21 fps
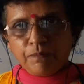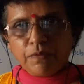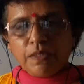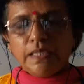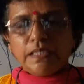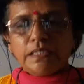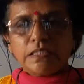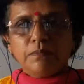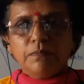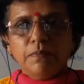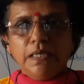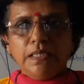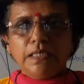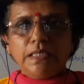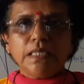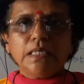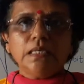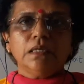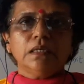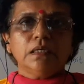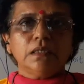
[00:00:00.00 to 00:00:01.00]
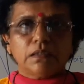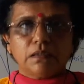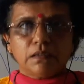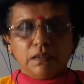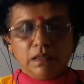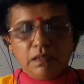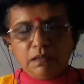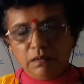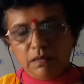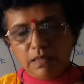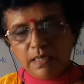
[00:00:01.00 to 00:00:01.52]
It's money
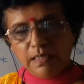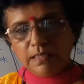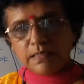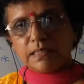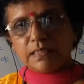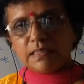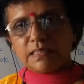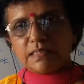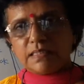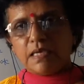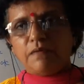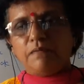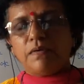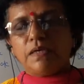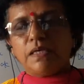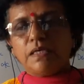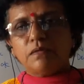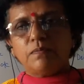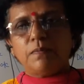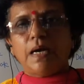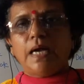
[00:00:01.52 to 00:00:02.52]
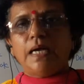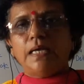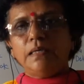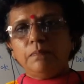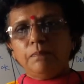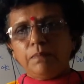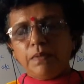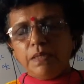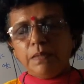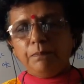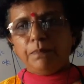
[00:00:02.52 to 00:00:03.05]
does the savings by
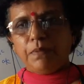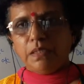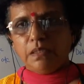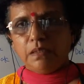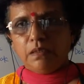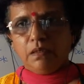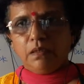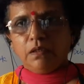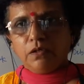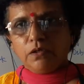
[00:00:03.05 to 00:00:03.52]
people.